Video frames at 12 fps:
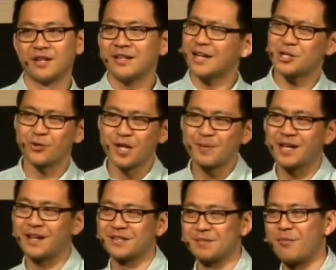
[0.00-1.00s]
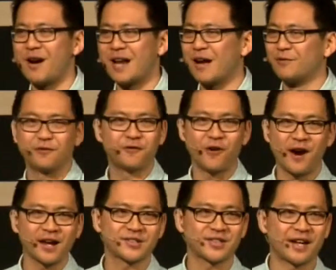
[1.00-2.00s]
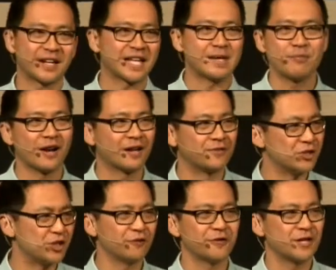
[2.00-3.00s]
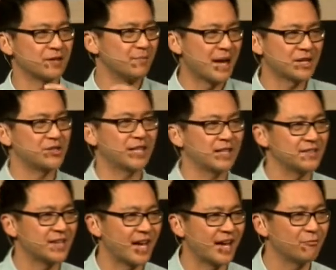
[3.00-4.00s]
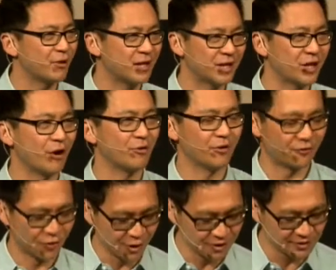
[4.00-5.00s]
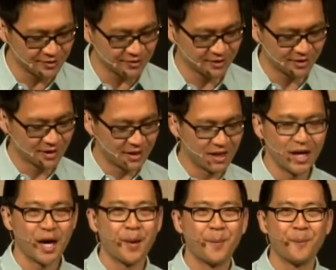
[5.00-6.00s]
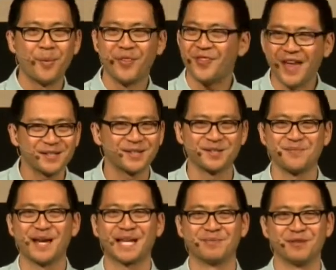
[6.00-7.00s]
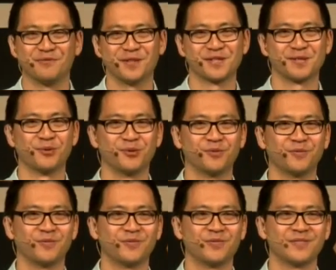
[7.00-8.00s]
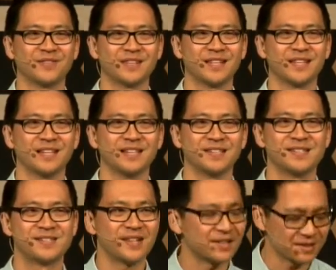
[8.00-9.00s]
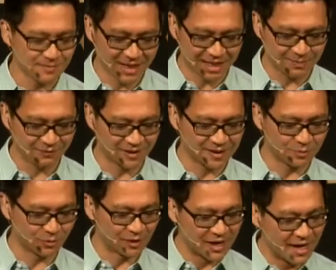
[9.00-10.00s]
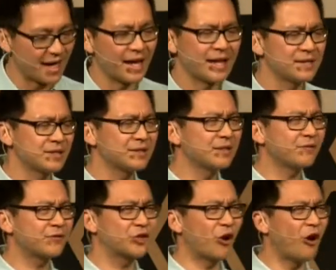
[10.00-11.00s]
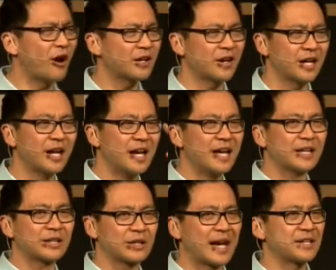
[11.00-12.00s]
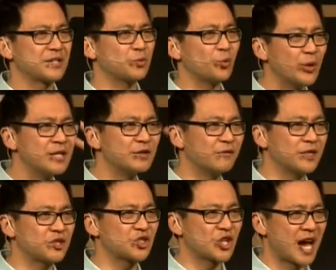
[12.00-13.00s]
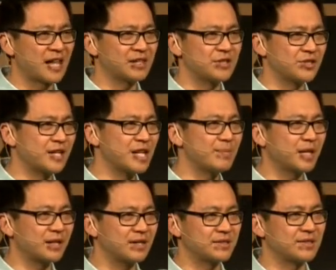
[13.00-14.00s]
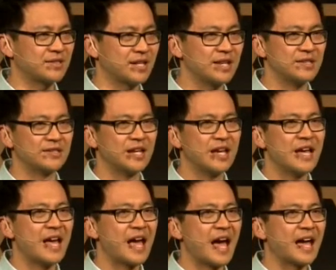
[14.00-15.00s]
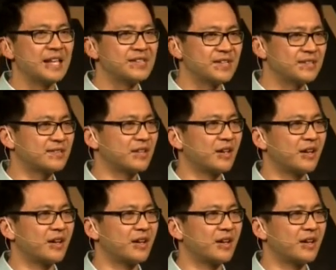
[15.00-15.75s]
Now, sure, Nebuchadnezzar might have the fire starter. He might have the jiffy and the matchstick in his hand ready to go on the furnace. But that doesn't make him invincible. Doesn't make him invincible. And it's as if God kind of catches wind of this challenge that Nebuchadnezzar says, and he says,